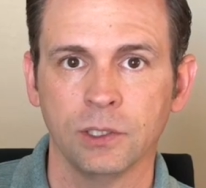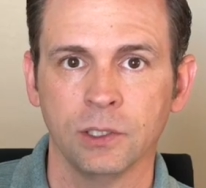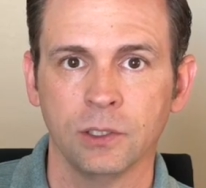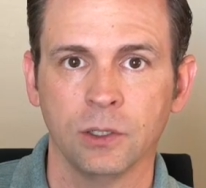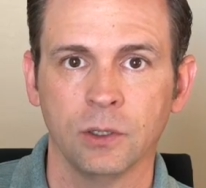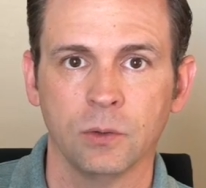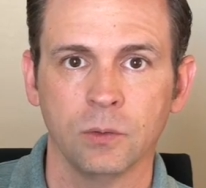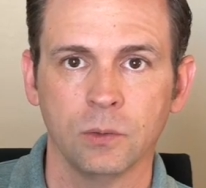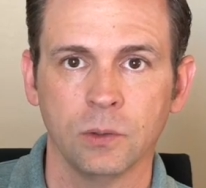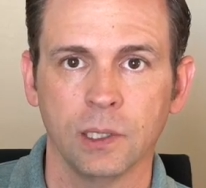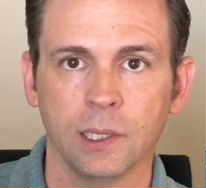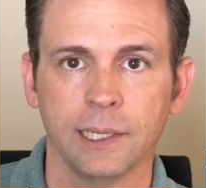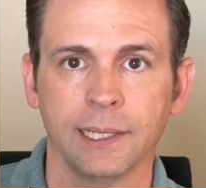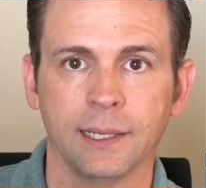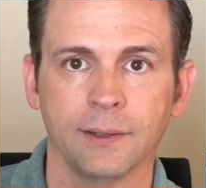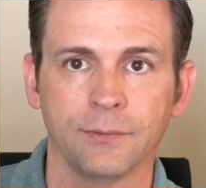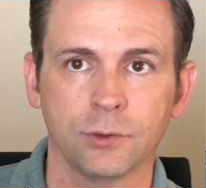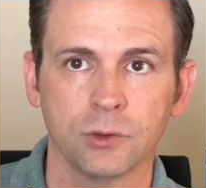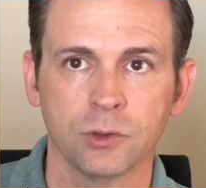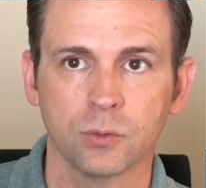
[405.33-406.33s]
Like
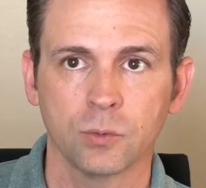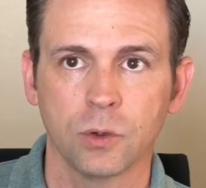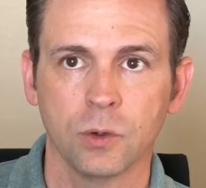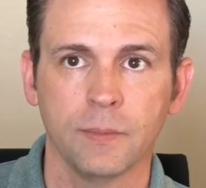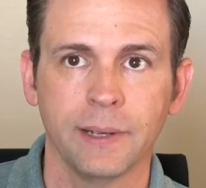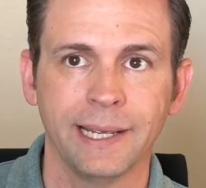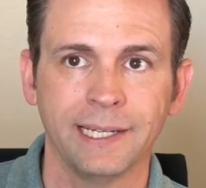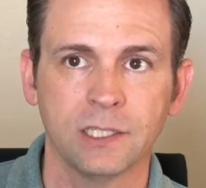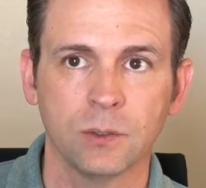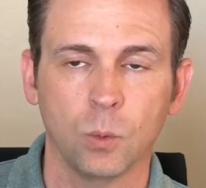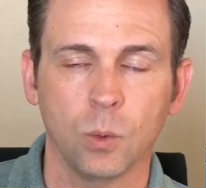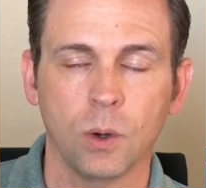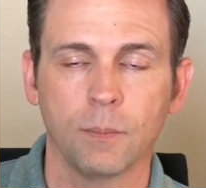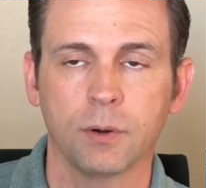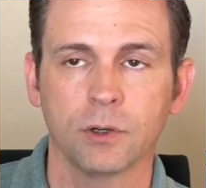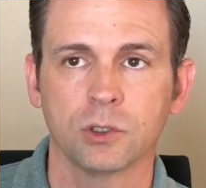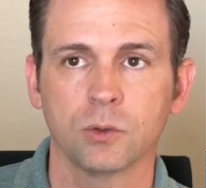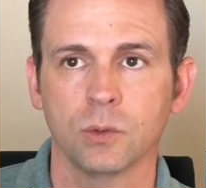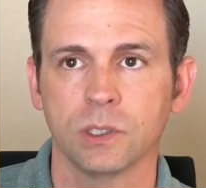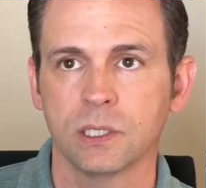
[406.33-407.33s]
if there's roommates and one
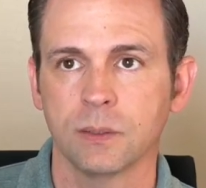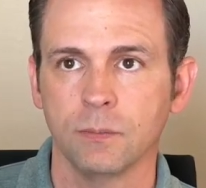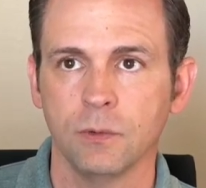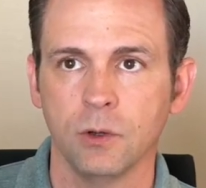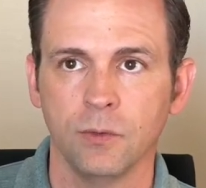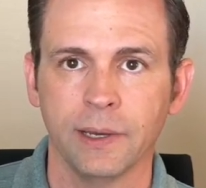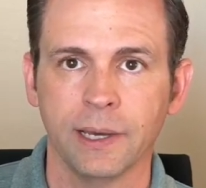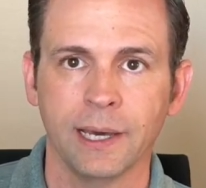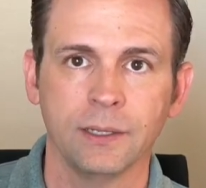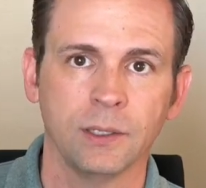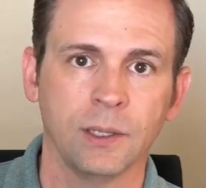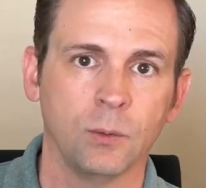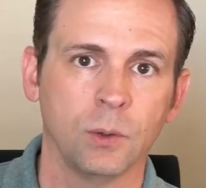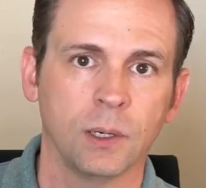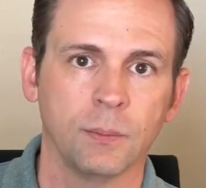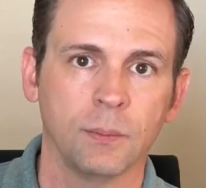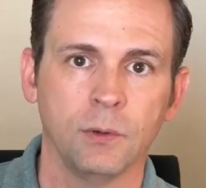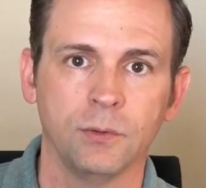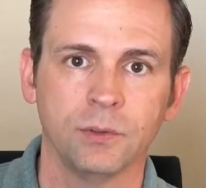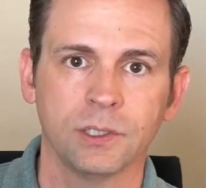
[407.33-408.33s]
person wants to move out and they
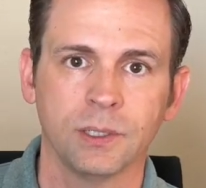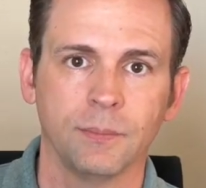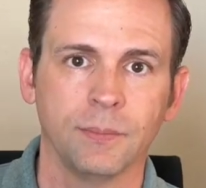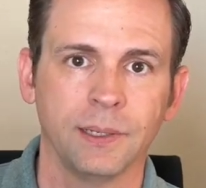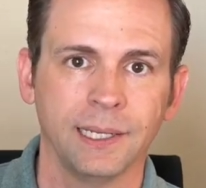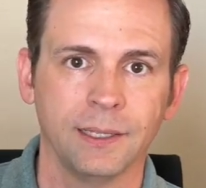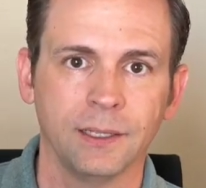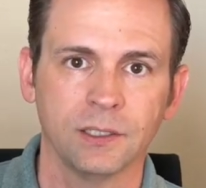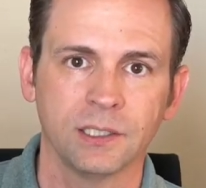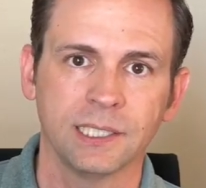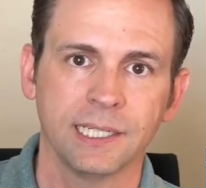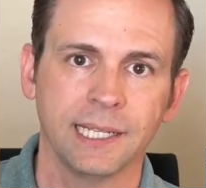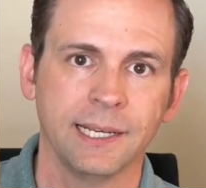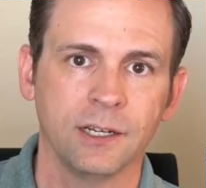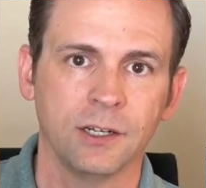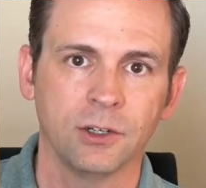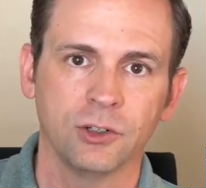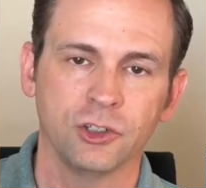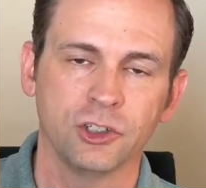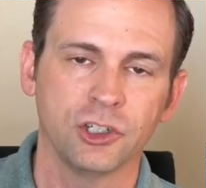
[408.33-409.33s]
want to move somebody else in
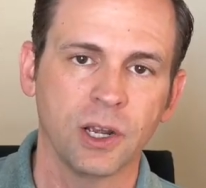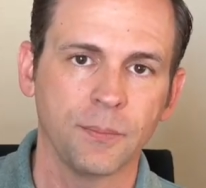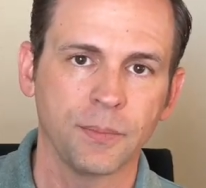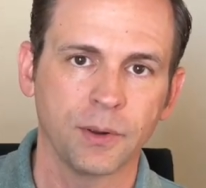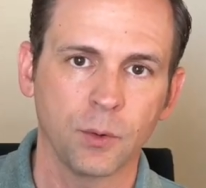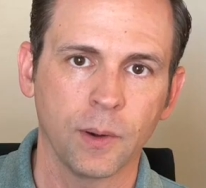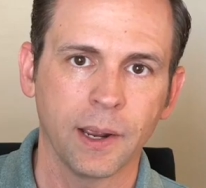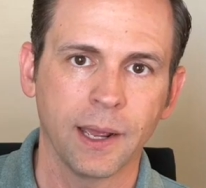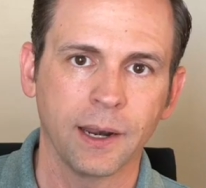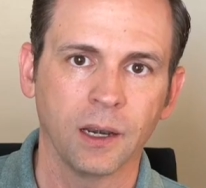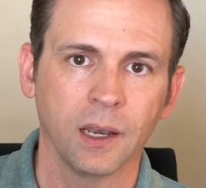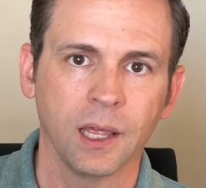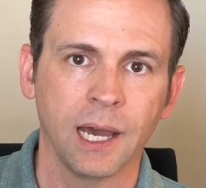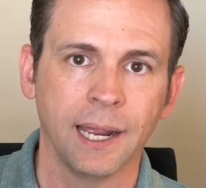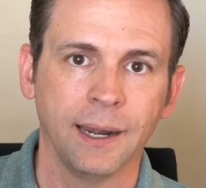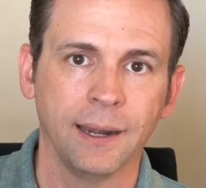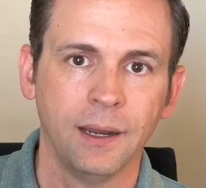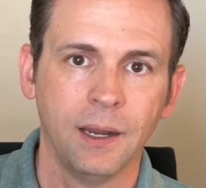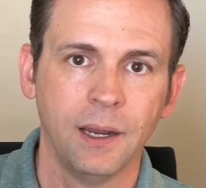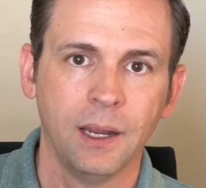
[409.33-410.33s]
and they're jumping around a
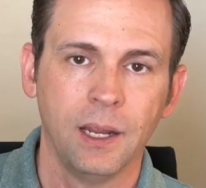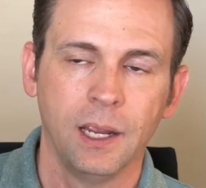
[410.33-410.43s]
lot,